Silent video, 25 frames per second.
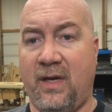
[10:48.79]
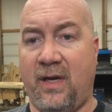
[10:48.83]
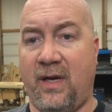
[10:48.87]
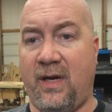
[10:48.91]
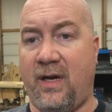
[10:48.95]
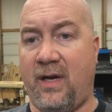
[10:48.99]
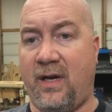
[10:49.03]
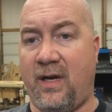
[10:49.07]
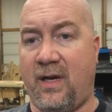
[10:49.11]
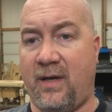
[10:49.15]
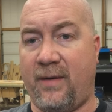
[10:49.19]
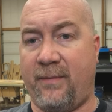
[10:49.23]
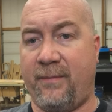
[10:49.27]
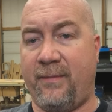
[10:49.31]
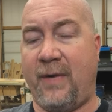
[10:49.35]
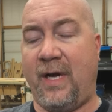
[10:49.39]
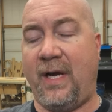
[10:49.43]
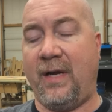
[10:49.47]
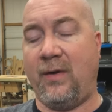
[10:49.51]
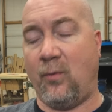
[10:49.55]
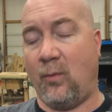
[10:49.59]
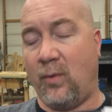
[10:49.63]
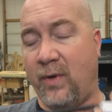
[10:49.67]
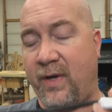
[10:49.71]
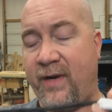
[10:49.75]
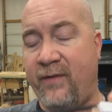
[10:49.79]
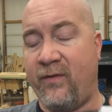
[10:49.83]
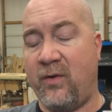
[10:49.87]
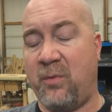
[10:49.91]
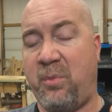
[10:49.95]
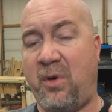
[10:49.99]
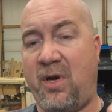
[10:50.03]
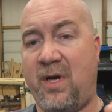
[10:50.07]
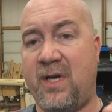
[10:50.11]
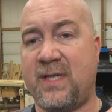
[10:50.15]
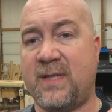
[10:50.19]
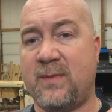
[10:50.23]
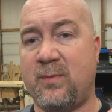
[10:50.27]
Um, whenever
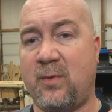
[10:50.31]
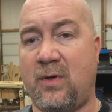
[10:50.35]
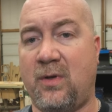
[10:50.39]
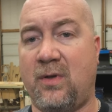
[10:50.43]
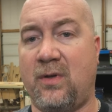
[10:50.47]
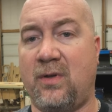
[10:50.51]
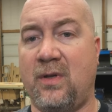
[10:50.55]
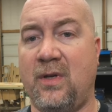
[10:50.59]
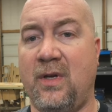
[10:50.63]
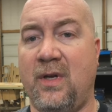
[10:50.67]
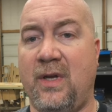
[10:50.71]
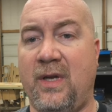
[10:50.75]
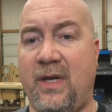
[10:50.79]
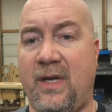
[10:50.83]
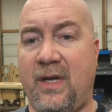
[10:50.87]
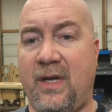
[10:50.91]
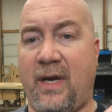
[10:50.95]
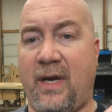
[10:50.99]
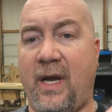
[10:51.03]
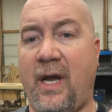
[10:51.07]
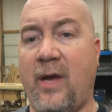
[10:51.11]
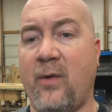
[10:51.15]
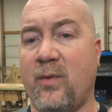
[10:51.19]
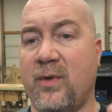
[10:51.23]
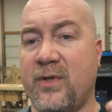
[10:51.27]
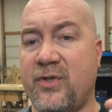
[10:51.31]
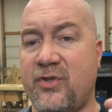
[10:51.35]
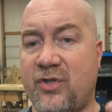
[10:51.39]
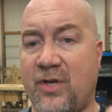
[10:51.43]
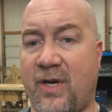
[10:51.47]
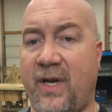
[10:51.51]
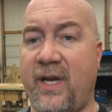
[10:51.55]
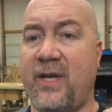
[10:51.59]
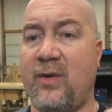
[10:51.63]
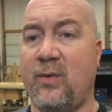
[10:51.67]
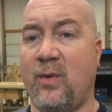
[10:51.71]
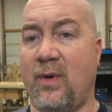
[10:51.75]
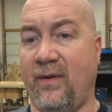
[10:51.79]
possible, I would
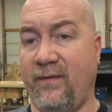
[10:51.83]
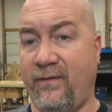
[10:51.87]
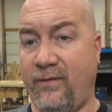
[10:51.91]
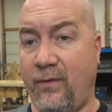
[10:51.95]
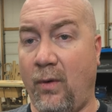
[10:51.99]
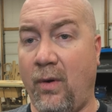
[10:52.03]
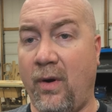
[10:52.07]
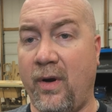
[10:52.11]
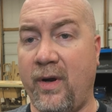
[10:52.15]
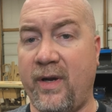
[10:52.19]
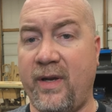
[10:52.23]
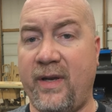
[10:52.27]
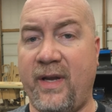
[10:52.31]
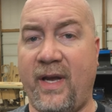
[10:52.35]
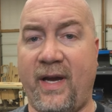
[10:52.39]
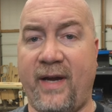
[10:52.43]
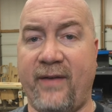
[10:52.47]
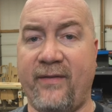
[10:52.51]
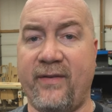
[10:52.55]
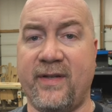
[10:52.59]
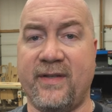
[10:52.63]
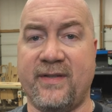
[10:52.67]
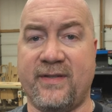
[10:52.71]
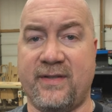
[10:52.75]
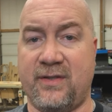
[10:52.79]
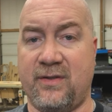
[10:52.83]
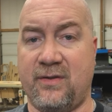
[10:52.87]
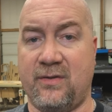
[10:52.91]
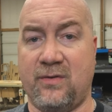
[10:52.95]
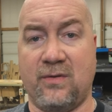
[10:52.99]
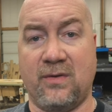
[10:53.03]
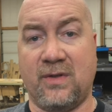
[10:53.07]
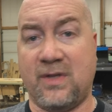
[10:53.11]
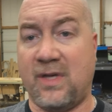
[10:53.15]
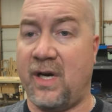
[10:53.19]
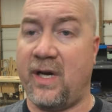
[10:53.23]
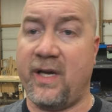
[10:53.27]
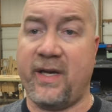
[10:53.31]
try to avoid having
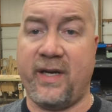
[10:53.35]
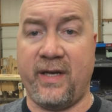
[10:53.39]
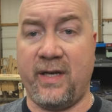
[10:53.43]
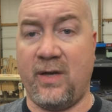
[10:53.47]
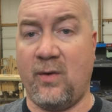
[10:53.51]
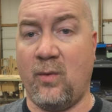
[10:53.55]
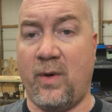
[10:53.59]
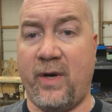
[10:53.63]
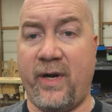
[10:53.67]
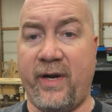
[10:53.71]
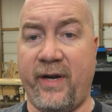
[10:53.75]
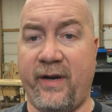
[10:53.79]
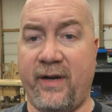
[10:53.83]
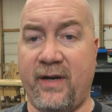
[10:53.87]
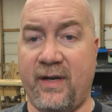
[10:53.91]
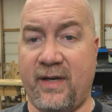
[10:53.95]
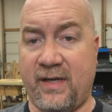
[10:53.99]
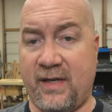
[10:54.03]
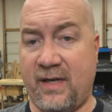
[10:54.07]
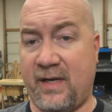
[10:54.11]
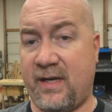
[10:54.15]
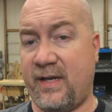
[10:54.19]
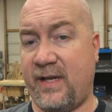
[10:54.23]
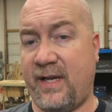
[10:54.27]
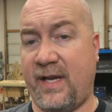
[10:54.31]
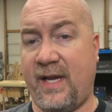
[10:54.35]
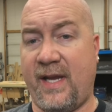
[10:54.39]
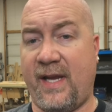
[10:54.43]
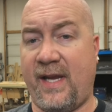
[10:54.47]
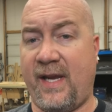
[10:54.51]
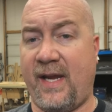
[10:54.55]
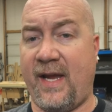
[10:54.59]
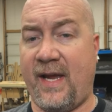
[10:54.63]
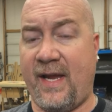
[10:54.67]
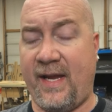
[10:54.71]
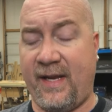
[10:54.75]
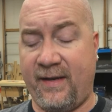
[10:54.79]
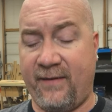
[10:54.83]
to cut any wiring, cutting
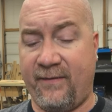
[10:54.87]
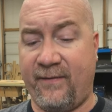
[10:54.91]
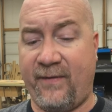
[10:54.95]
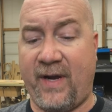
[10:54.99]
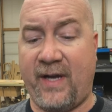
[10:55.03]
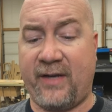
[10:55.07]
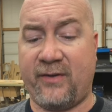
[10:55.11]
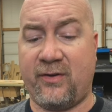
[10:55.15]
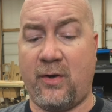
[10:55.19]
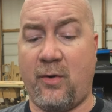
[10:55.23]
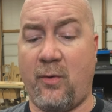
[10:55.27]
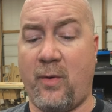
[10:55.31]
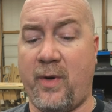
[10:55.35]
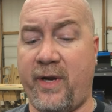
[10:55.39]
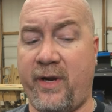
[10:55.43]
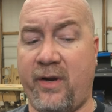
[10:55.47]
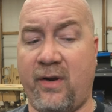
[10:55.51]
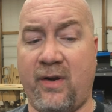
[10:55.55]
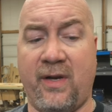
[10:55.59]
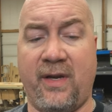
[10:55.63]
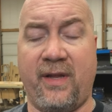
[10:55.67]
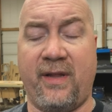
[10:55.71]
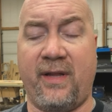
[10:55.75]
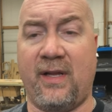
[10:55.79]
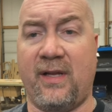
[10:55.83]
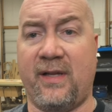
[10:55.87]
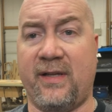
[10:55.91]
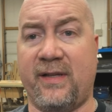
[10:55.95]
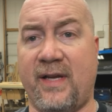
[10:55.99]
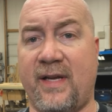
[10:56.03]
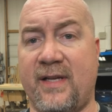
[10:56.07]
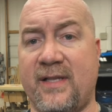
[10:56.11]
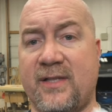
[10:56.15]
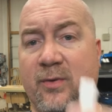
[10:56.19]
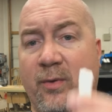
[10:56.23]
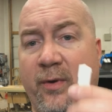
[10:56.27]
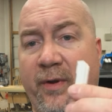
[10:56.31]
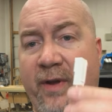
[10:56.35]
any, any factory wire or anything like
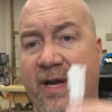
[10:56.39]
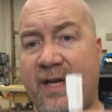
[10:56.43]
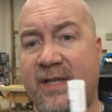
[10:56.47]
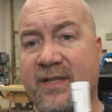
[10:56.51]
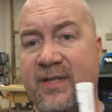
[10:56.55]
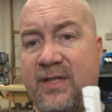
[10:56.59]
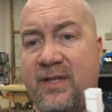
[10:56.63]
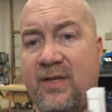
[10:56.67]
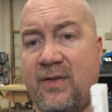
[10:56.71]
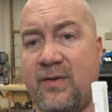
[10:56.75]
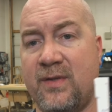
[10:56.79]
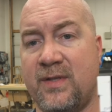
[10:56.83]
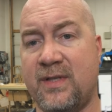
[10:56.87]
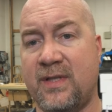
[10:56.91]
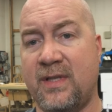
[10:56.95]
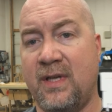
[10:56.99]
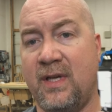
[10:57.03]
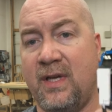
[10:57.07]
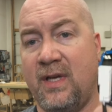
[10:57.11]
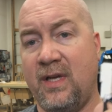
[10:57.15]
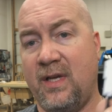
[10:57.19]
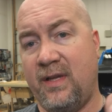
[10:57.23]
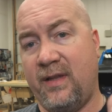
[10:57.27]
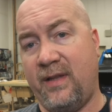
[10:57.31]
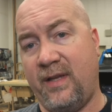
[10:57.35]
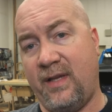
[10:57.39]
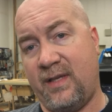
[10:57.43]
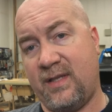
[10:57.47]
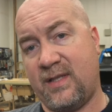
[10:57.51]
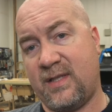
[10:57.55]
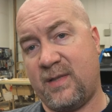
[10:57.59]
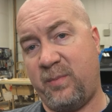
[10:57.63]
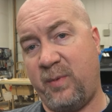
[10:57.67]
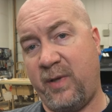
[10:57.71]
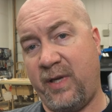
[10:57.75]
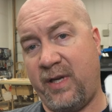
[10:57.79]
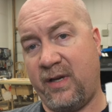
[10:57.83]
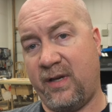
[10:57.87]
that. So we actually use these
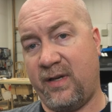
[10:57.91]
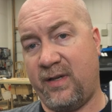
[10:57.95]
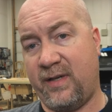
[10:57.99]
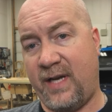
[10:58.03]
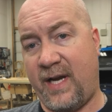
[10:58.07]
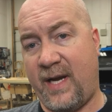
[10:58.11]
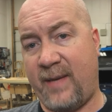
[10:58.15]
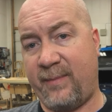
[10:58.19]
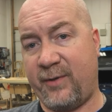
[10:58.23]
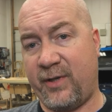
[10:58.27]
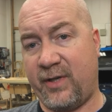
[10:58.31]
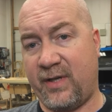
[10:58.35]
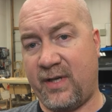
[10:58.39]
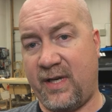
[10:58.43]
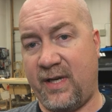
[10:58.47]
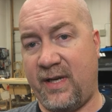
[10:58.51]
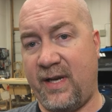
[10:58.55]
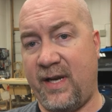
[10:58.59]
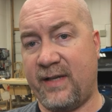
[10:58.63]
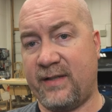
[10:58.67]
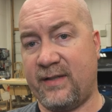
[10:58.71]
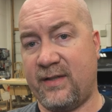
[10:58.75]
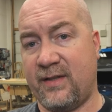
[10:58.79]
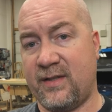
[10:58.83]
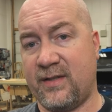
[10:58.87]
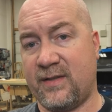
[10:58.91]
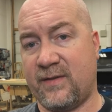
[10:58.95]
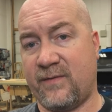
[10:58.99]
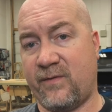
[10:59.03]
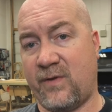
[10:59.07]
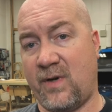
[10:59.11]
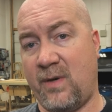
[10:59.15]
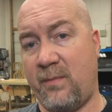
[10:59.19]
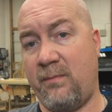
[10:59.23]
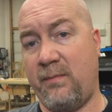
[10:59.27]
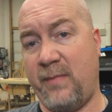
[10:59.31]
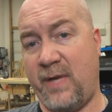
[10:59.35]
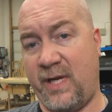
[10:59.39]
speaker adapter connectors
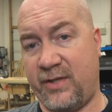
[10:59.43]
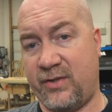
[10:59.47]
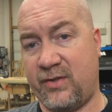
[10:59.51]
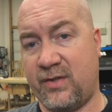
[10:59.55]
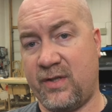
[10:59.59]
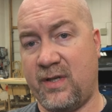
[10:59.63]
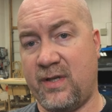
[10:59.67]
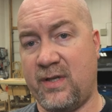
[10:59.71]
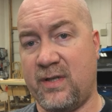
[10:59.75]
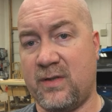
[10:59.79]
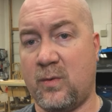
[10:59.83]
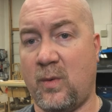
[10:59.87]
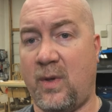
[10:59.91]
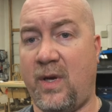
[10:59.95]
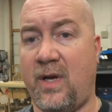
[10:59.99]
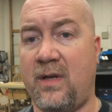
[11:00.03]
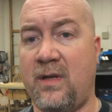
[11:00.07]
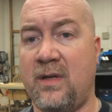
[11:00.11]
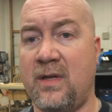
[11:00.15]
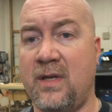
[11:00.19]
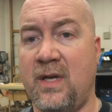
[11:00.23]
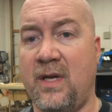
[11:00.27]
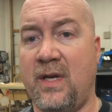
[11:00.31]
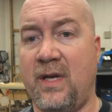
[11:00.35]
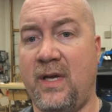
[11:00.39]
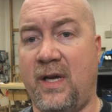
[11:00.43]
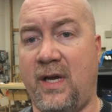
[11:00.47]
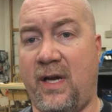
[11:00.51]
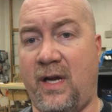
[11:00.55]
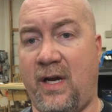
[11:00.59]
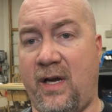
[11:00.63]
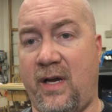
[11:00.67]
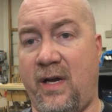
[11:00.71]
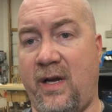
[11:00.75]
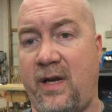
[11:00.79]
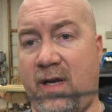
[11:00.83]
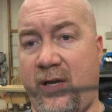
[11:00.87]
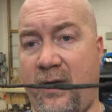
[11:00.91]
from Metra as well.
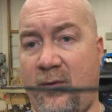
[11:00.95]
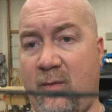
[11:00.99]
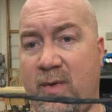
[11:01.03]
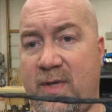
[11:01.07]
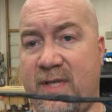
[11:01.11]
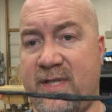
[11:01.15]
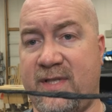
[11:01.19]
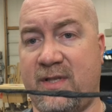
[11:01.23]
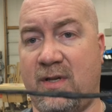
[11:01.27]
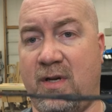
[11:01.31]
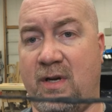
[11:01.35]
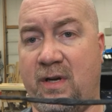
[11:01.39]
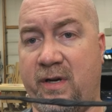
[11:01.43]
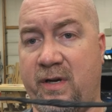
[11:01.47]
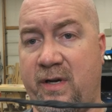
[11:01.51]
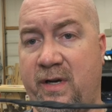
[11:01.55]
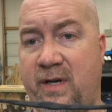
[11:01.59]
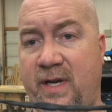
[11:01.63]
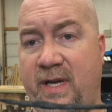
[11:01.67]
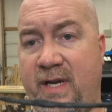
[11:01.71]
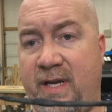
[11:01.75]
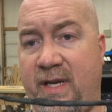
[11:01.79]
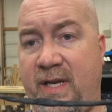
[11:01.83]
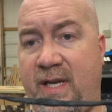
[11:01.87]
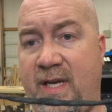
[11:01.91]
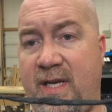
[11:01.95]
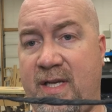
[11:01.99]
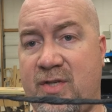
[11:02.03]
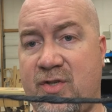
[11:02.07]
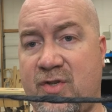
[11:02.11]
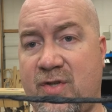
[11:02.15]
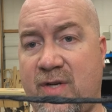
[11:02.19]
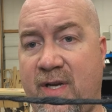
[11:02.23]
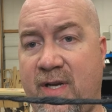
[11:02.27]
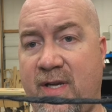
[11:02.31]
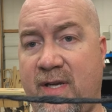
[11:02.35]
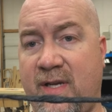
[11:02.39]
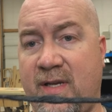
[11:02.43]
Uh, and we solder and heat
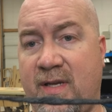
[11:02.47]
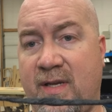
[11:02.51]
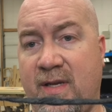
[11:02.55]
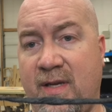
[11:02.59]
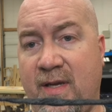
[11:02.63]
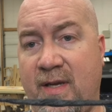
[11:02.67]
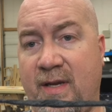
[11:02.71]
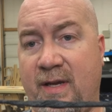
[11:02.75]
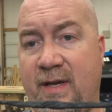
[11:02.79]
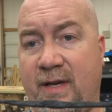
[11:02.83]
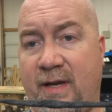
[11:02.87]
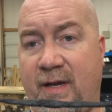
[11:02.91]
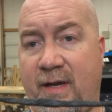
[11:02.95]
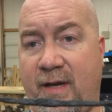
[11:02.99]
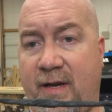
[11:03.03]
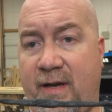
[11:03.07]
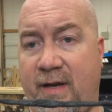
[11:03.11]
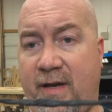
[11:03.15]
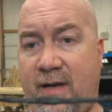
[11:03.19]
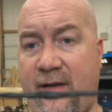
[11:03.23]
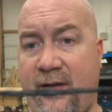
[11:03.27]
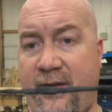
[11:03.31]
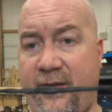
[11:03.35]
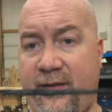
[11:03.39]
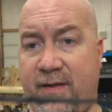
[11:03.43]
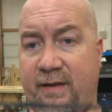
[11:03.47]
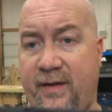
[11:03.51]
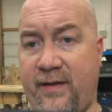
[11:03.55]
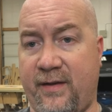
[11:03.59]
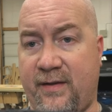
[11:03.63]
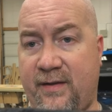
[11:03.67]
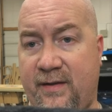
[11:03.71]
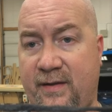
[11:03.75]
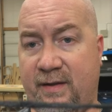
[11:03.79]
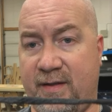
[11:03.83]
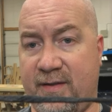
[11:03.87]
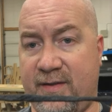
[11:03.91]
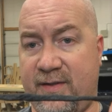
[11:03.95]
shrink uh,
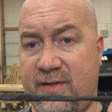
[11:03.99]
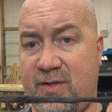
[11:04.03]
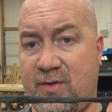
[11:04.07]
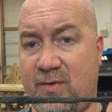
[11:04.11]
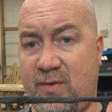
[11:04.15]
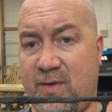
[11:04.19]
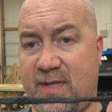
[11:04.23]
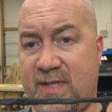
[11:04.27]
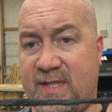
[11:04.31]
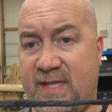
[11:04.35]
the, the two